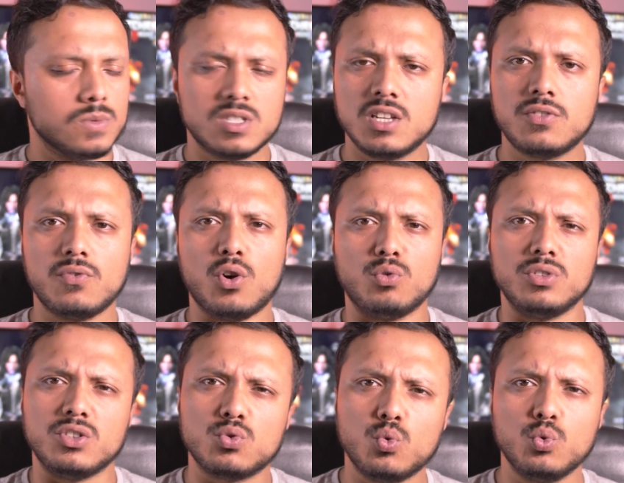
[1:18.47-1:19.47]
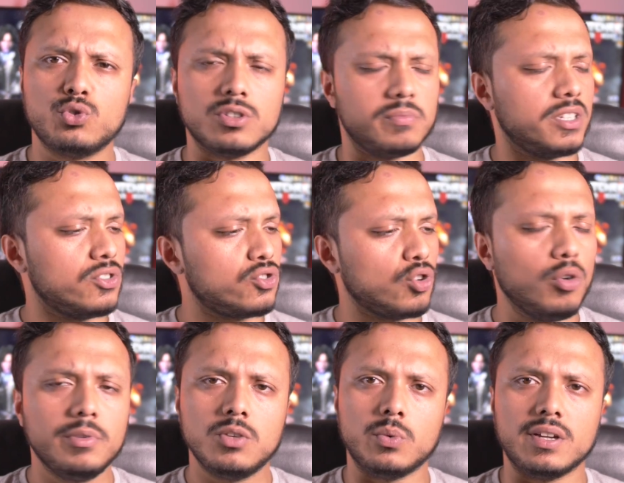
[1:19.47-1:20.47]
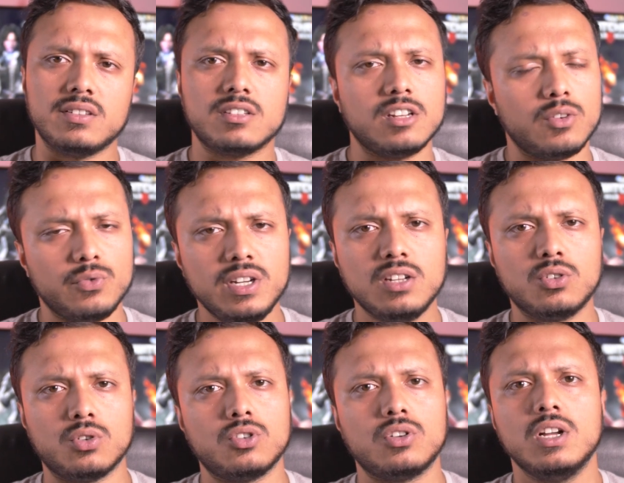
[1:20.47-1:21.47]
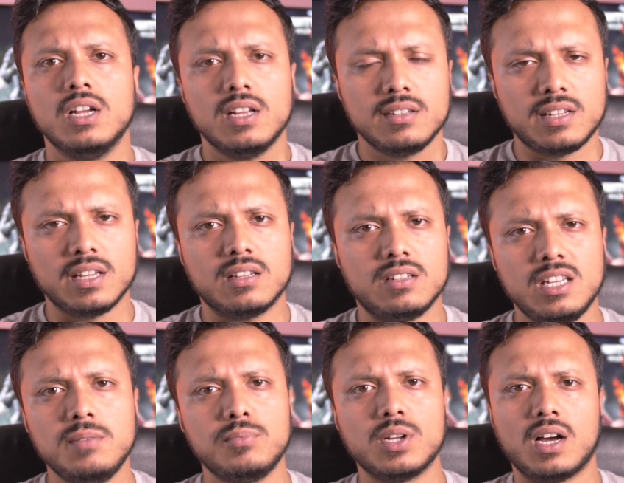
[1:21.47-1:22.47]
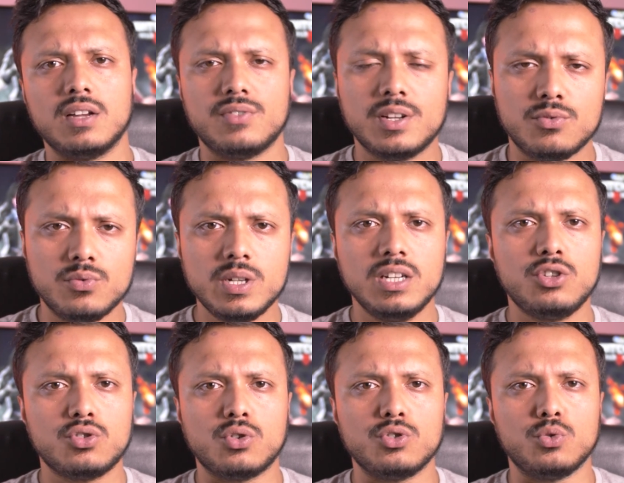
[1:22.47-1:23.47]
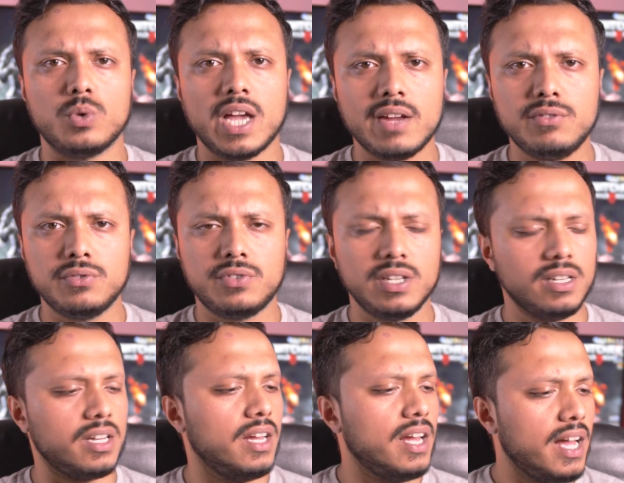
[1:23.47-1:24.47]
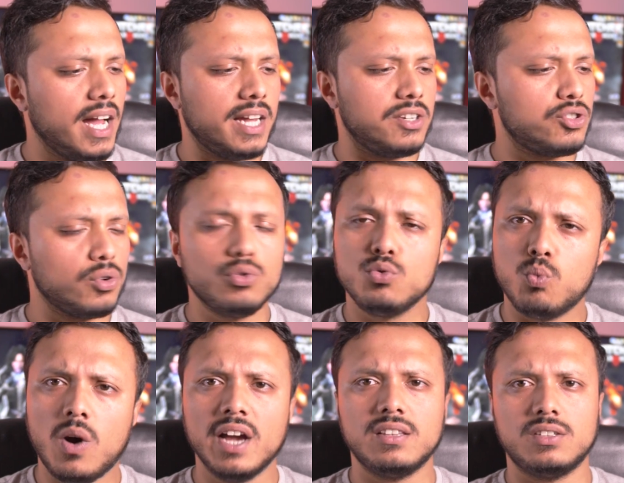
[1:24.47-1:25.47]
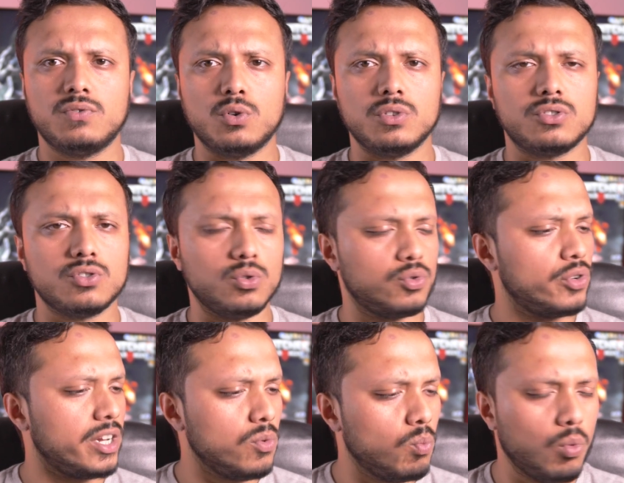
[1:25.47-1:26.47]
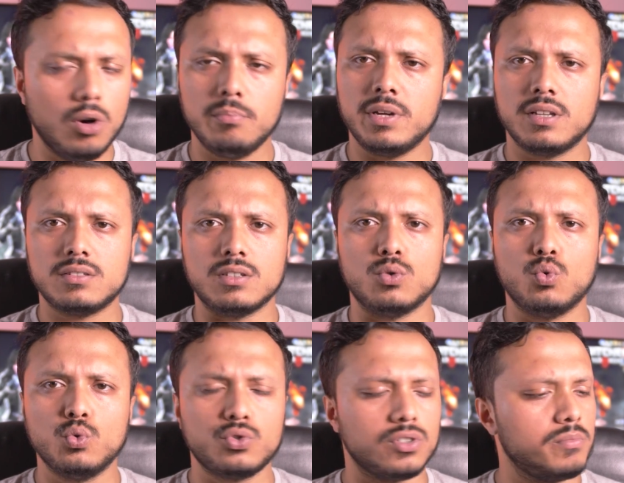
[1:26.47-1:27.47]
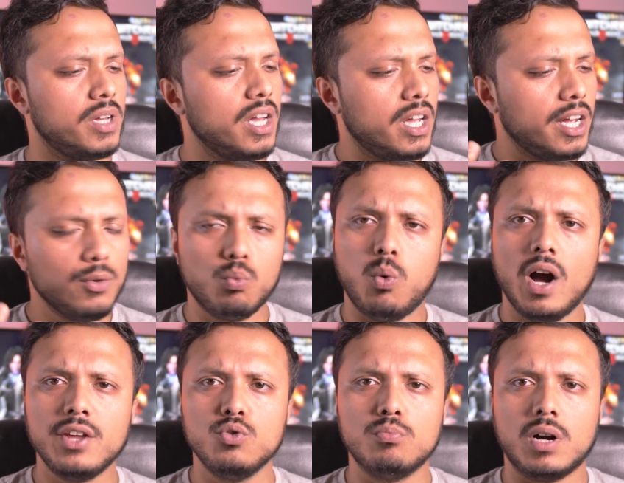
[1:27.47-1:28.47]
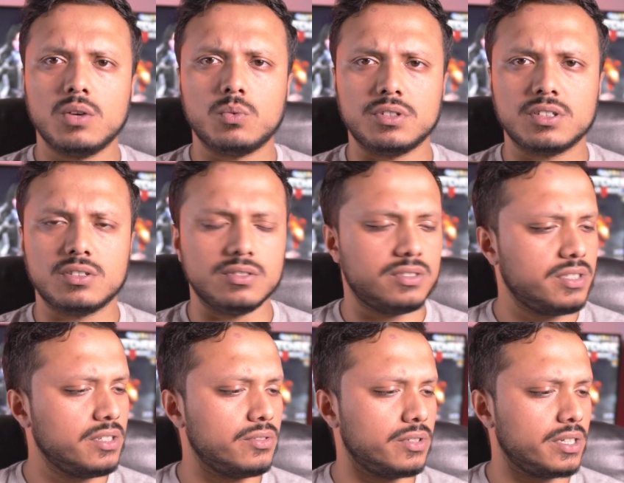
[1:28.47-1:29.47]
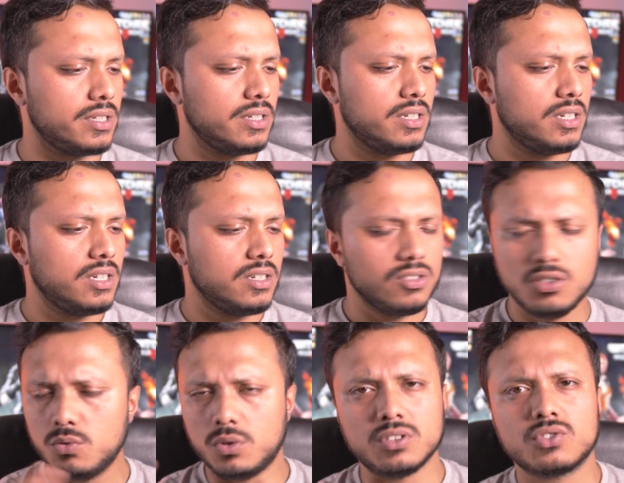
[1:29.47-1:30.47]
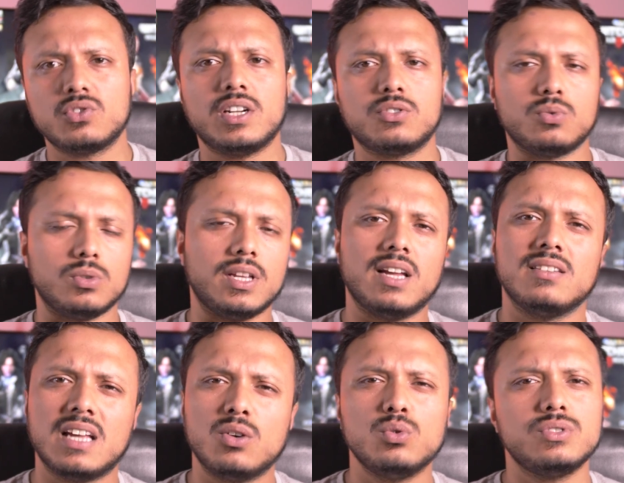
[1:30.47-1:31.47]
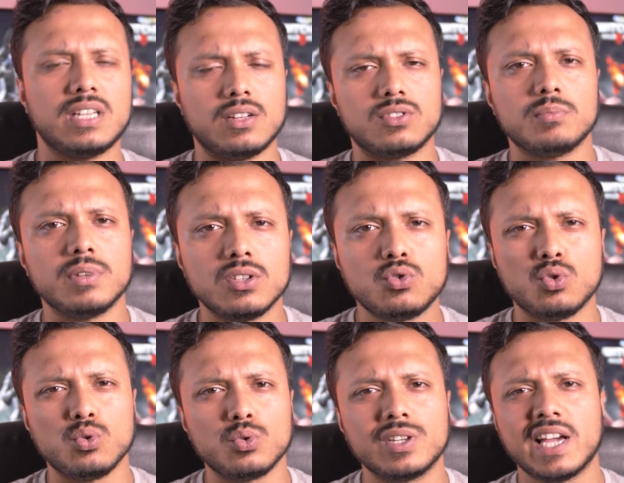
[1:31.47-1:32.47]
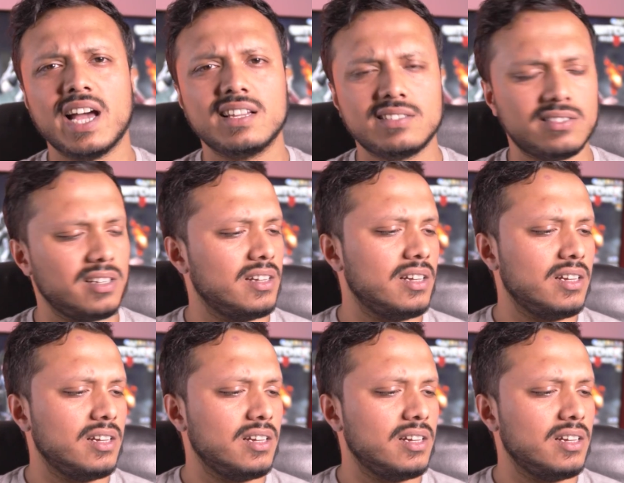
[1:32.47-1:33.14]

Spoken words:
This phone is awesome in so many ways, and I really got to take a deep dive and really show you everything and show you why this phone is so great, what makes it awesome, and why you might want to consider it. You know what, scratch all that all sounds a bit too gassed.